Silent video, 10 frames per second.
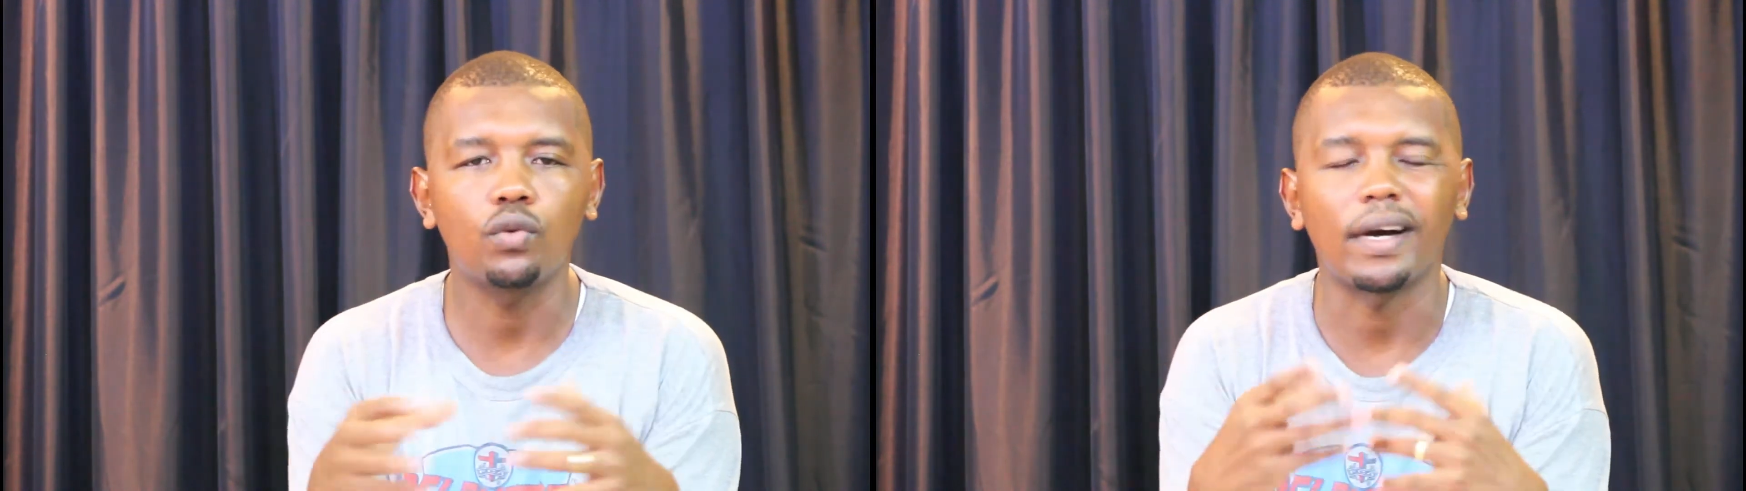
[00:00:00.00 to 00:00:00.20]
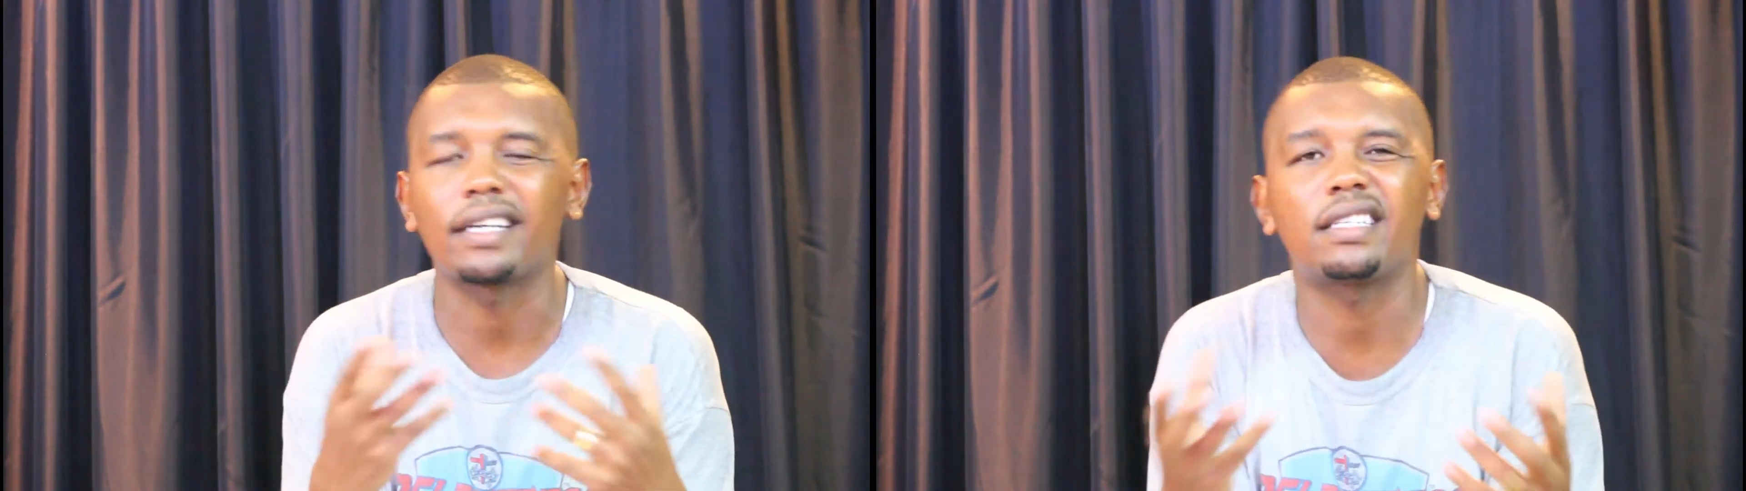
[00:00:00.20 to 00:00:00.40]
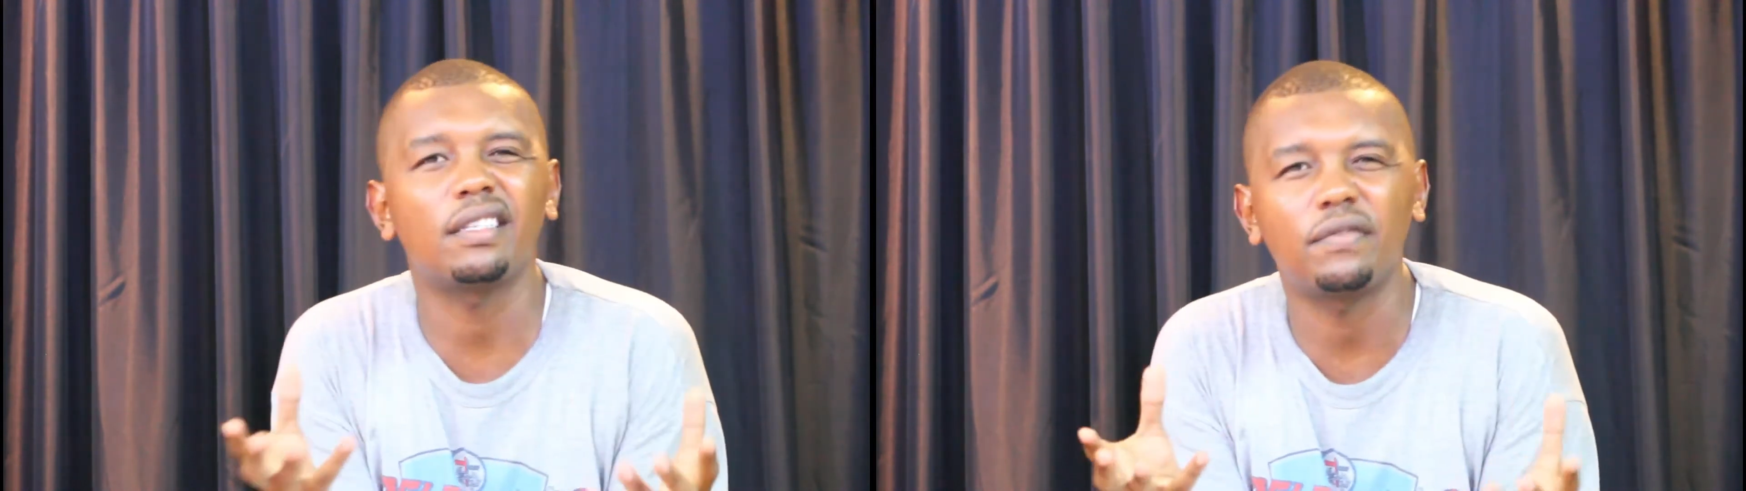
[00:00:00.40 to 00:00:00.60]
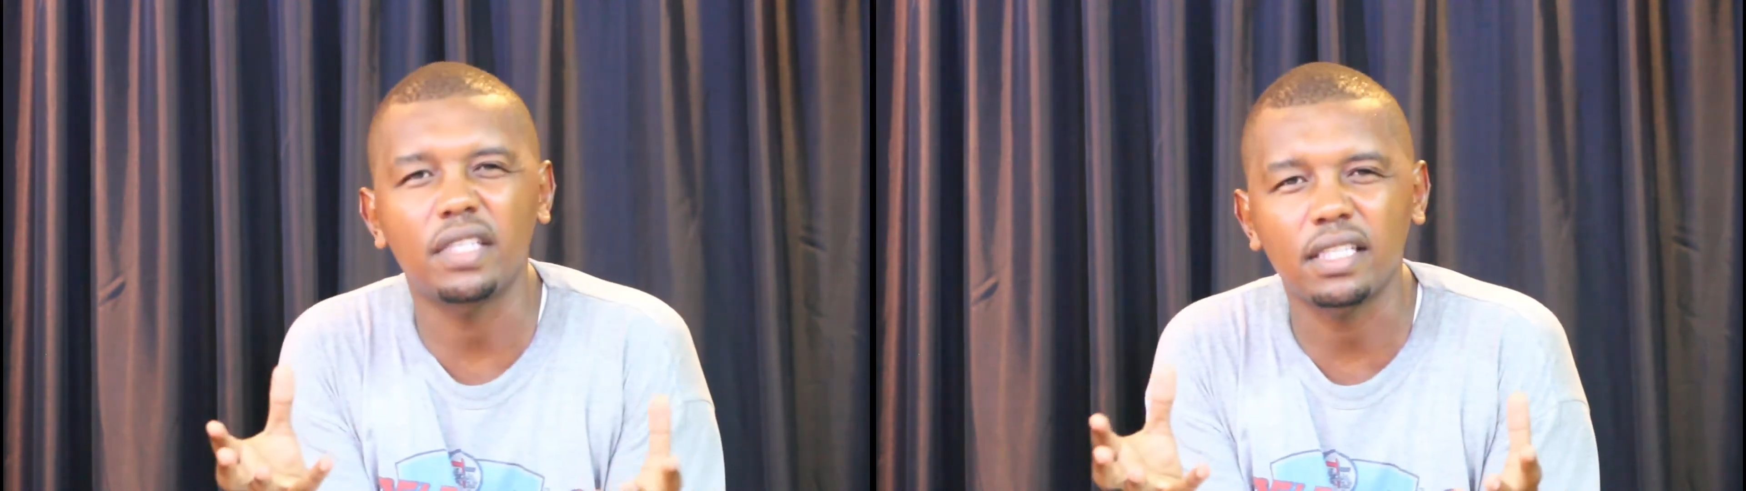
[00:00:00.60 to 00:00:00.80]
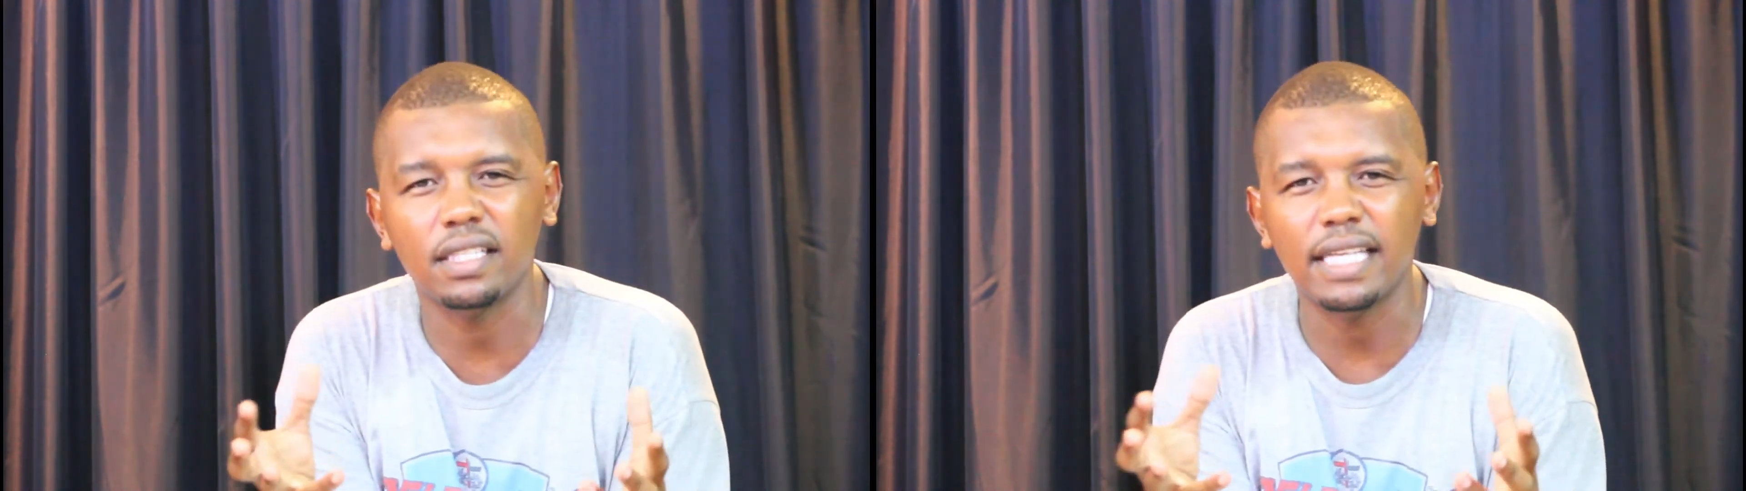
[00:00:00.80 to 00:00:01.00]

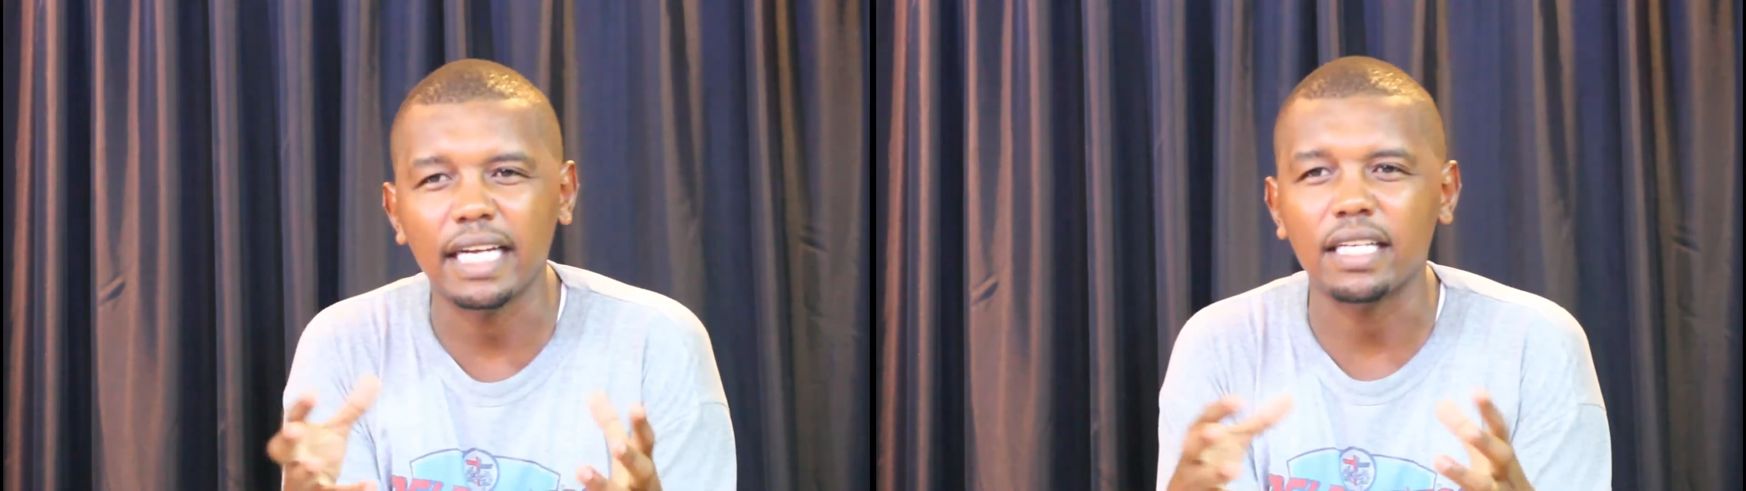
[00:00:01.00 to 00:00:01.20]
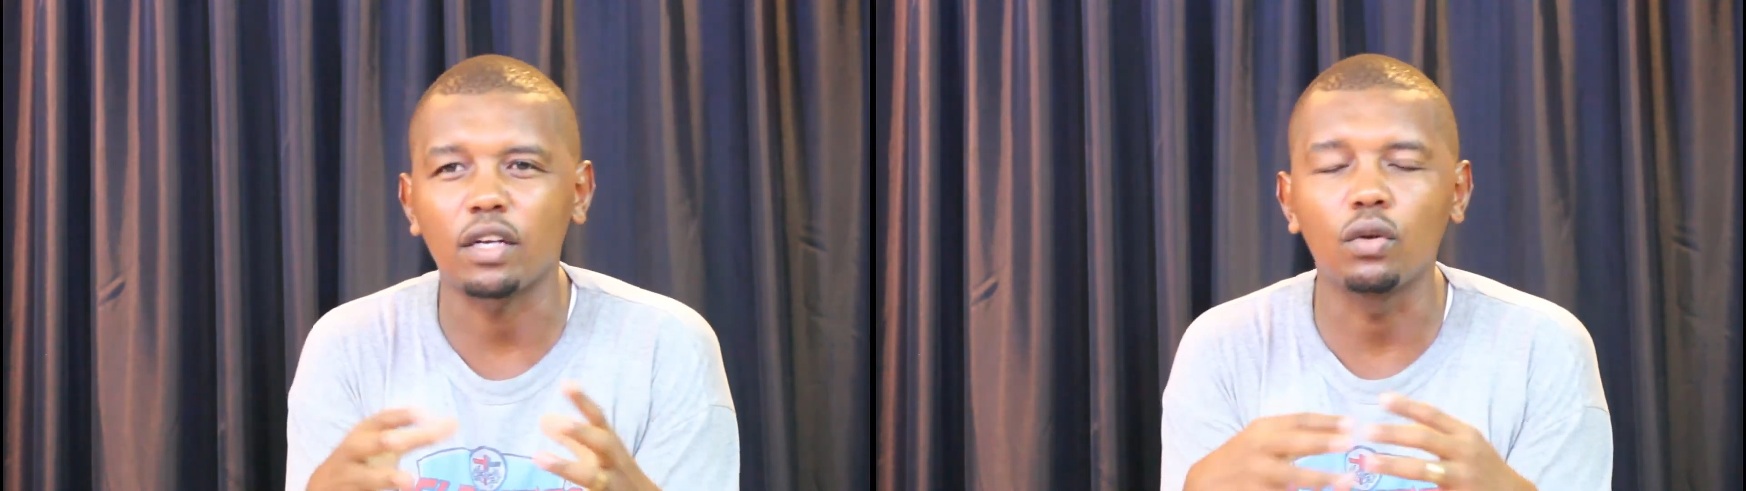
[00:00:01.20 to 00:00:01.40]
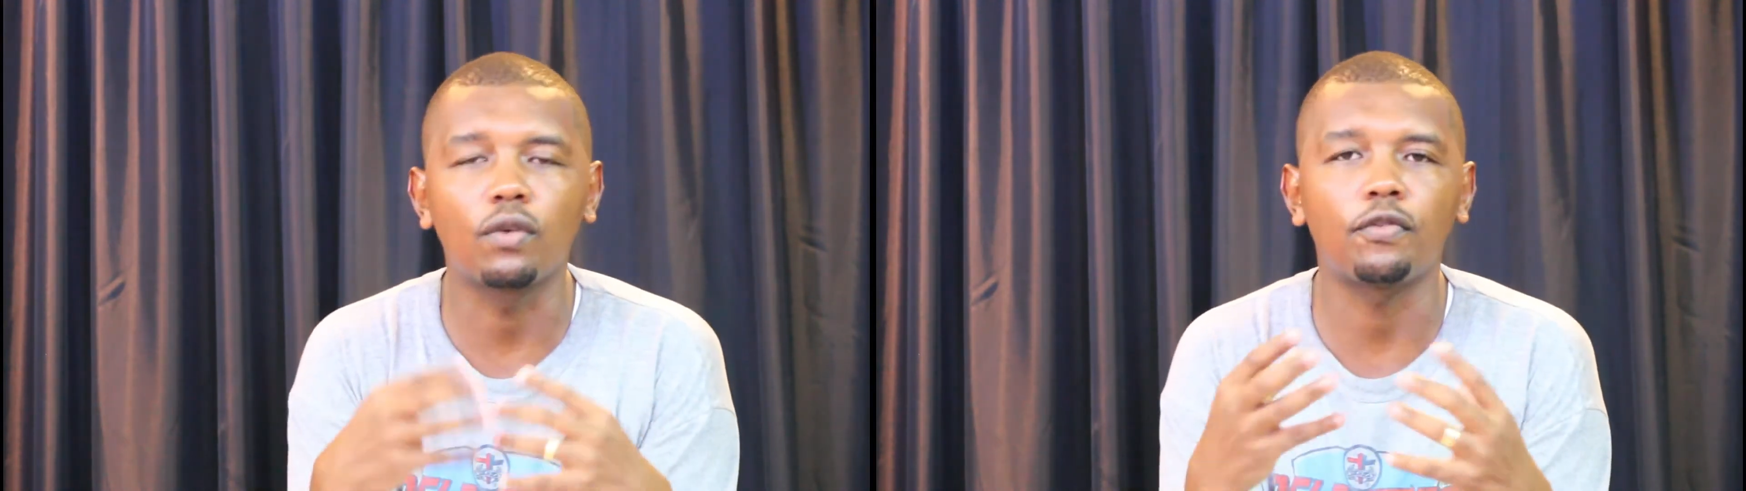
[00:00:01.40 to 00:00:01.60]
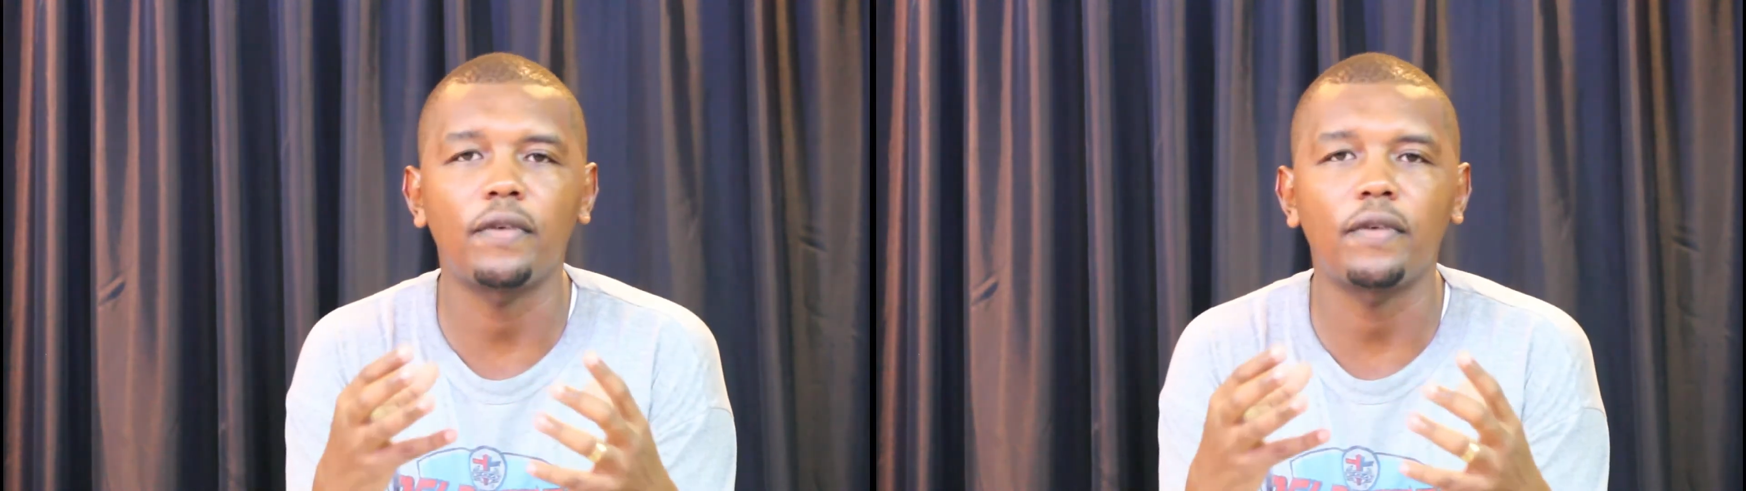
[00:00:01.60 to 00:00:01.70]
activities that look